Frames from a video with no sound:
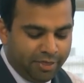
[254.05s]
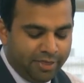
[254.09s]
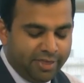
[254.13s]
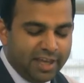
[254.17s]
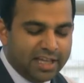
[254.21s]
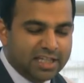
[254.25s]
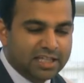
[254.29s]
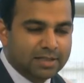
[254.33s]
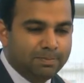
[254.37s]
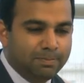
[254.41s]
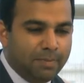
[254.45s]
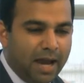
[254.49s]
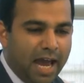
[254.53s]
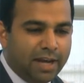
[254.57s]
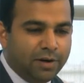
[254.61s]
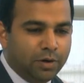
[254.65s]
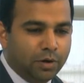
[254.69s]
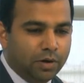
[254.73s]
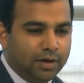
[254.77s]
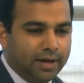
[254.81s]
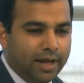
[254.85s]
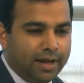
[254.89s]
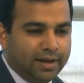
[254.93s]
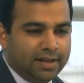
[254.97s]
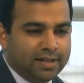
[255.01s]
This
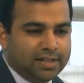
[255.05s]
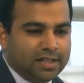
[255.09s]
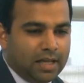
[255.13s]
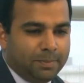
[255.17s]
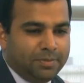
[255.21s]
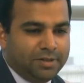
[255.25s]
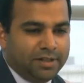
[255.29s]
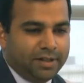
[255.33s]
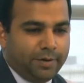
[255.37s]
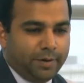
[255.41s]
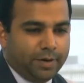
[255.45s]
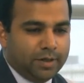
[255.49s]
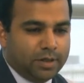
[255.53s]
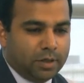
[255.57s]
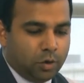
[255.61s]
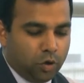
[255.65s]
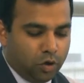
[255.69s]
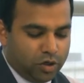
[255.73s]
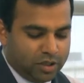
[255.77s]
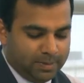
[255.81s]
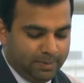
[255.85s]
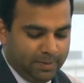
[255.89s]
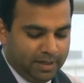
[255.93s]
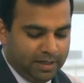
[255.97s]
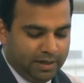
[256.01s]
manual and the subsequent
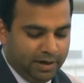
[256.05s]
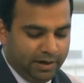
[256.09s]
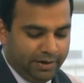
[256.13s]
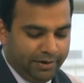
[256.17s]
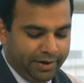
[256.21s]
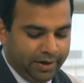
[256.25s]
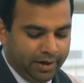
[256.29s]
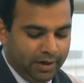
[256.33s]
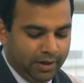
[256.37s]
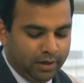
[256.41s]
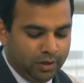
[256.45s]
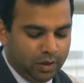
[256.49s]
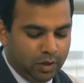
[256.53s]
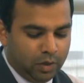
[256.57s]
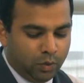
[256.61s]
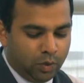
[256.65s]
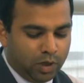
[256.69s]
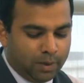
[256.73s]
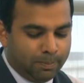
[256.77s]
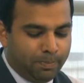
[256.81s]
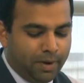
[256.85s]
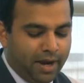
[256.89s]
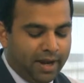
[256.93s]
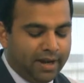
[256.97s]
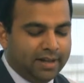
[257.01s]
course material
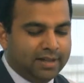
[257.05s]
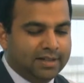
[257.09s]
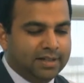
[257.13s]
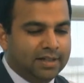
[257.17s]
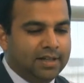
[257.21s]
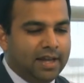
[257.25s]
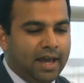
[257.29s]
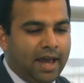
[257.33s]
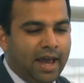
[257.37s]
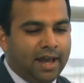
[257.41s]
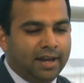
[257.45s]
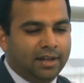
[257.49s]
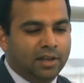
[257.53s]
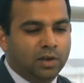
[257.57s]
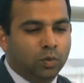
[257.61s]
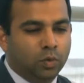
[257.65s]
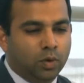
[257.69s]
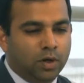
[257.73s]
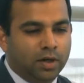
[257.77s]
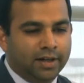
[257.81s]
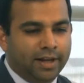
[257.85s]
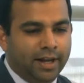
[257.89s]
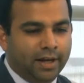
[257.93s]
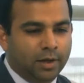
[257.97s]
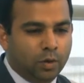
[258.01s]
were piloted at the
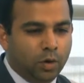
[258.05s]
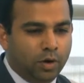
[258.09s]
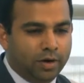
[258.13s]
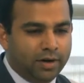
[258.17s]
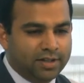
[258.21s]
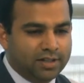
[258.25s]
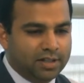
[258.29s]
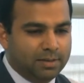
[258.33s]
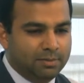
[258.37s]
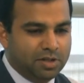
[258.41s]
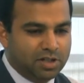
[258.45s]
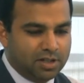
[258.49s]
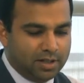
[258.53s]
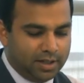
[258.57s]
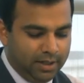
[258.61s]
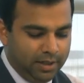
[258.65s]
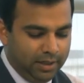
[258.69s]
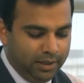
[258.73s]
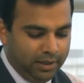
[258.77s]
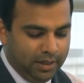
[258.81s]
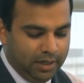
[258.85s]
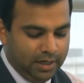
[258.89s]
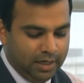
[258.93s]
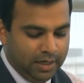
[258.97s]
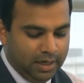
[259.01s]
World Headquarters in
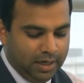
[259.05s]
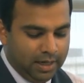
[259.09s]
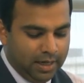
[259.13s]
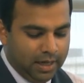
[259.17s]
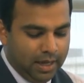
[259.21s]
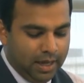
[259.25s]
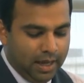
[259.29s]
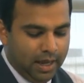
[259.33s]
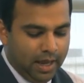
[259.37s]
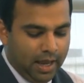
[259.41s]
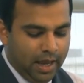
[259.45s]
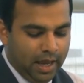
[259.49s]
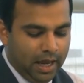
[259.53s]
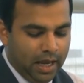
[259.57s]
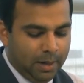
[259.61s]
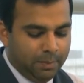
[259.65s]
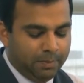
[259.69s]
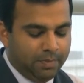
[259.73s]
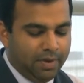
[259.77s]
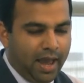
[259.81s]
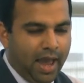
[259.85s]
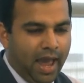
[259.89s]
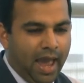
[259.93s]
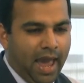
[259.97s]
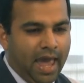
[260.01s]
Michigan.
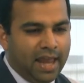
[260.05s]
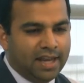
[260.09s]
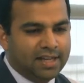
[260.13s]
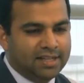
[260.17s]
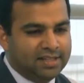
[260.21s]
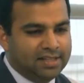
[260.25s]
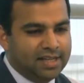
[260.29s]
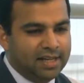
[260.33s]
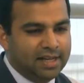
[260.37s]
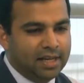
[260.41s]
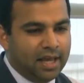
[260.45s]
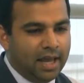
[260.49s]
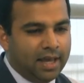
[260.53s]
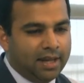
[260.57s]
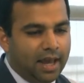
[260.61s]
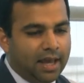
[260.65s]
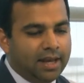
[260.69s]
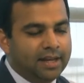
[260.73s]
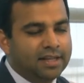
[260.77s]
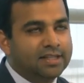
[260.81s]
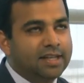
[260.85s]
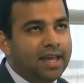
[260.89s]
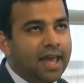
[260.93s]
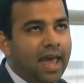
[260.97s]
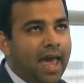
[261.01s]

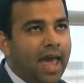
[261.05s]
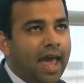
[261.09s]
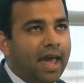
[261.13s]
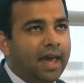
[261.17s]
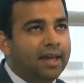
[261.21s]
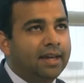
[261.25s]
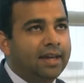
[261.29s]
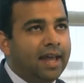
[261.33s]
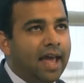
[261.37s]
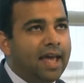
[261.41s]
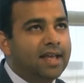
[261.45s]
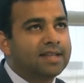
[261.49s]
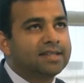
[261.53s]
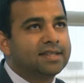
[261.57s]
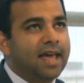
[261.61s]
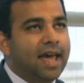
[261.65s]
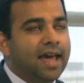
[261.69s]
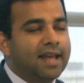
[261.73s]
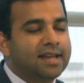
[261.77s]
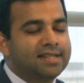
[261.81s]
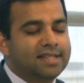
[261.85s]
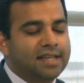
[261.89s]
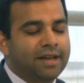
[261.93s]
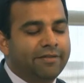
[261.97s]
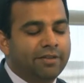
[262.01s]
It has
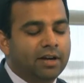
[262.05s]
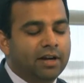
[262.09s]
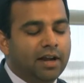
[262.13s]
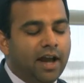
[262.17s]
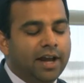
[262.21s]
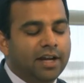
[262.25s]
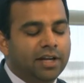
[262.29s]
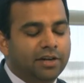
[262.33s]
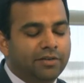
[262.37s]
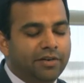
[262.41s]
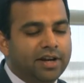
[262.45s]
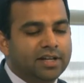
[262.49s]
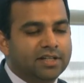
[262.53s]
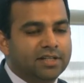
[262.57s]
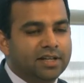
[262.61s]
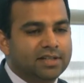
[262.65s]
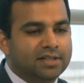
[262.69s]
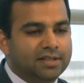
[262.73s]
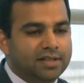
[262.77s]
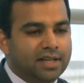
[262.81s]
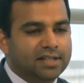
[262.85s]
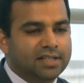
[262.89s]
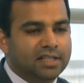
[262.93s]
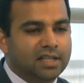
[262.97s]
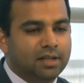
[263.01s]
had several
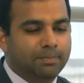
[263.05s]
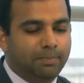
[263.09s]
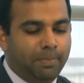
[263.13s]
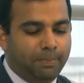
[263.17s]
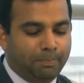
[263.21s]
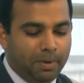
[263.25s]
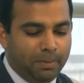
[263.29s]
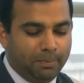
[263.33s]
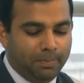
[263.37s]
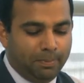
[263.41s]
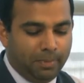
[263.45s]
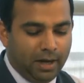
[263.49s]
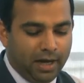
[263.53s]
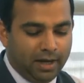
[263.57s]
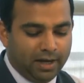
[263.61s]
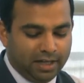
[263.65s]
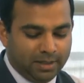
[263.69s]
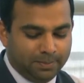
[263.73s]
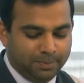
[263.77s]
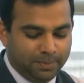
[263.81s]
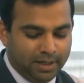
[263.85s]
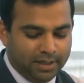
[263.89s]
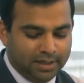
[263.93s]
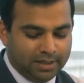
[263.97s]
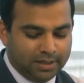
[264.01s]
iterations since the
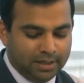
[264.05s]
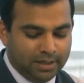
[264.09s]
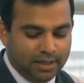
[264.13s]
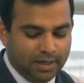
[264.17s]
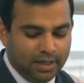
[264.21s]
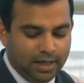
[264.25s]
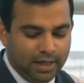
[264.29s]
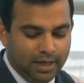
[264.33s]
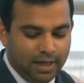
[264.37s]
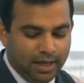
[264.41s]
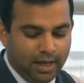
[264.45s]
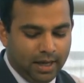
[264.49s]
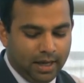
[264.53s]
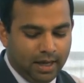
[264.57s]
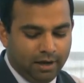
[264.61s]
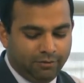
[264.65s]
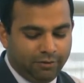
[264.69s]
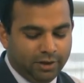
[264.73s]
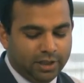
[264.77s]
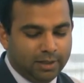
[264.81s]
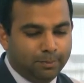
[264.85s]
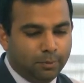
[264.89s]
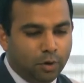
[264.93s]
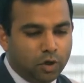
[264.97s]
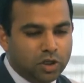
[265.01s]
pilot, but
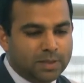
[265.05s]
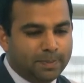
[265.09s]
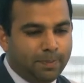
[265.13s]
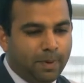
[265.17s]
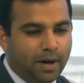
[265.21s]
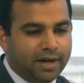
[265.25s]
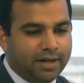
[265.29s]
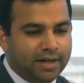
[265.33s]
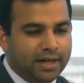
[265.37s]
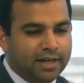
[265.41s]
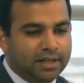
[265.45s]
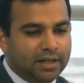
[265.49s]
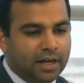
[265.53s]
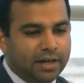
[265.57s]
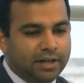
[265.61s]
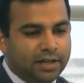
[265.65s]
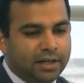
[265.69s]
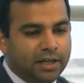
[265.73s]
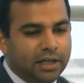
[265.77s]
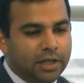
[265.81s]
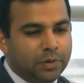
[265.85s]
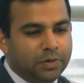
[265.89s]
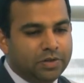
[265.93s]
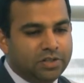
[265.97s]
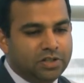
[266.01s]
for the most part, it
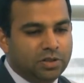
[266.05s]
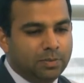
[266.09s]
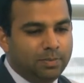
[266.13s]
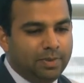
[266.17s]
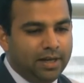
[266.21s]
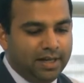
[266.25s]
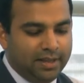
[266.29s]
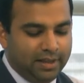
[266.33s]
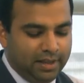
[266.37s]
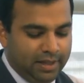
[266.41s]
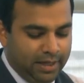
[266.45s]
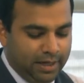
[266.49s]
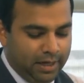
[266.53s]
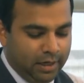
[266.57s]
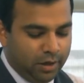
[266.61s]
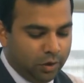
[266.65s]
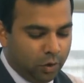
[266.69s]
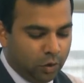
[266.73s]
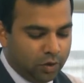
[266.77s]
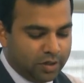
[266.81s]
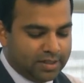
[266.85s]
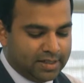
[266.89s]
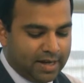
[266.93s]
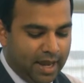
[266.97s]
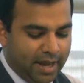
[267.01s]
continues to be the
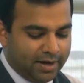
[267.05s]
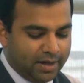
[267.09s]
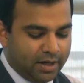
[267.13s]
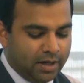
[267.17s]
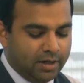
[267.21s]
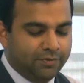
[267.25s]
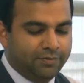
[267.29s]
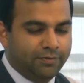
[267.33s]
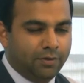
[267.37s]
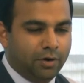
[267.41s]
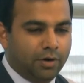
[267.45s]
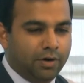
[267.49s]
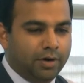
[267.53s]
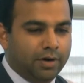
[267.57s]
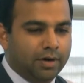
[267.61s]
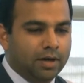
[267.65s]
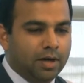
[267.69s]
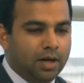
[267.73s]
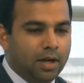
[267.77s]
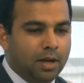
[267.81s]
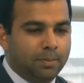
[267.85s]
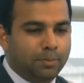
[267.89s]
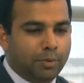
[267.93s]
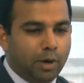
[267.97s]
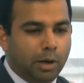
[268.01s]
gold standard for
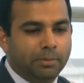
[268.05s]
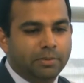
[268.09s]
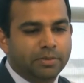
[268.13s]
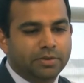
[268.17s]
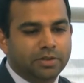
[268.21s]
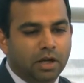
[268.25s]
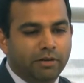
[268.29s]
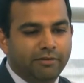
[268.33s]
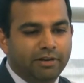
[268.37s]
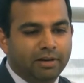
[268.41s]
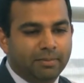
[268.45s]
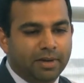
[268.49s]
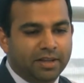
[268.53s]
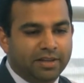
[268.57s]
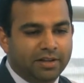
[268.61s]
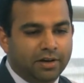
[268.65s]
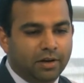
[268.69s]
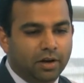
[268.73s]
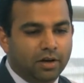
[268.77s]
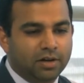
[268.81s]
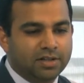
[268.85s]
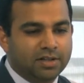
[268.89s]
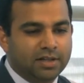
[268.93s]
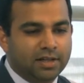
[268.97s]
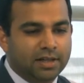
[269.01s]
problem-solving
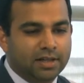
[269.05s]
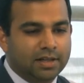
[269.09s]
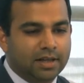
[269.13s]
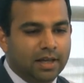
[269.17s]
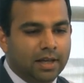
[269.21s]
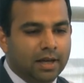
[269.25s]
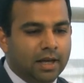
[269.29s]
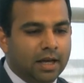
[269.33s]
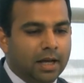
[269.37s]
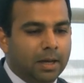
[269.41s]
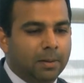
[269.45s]
methodology